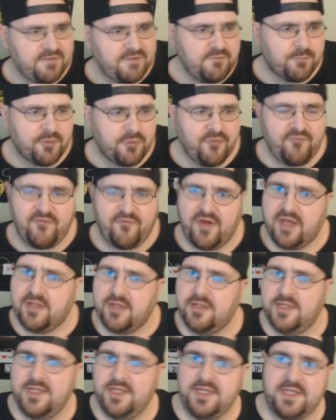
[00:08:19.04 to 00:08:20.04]
Flavor
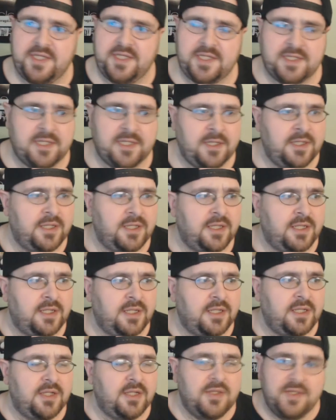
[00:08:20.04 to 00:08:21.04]
profile on this
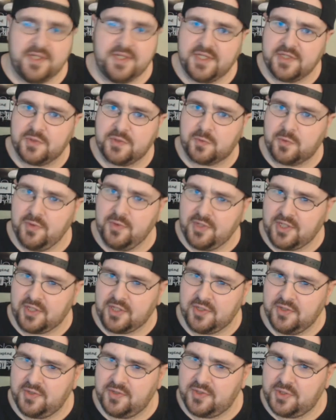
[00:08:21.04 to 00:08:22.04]
is a
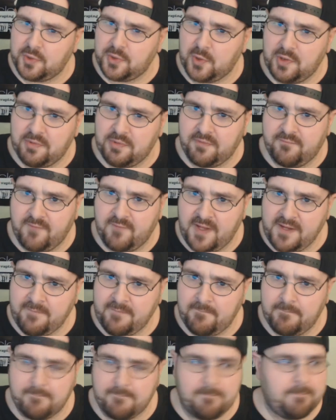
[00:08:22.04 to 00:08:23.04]
really good, enjoyable
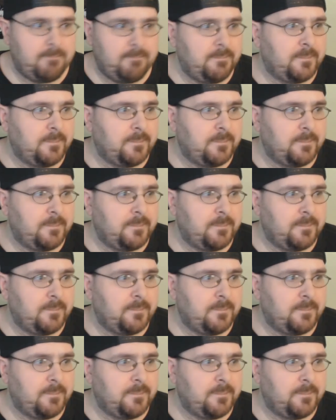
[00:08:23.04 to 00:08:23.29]
vape.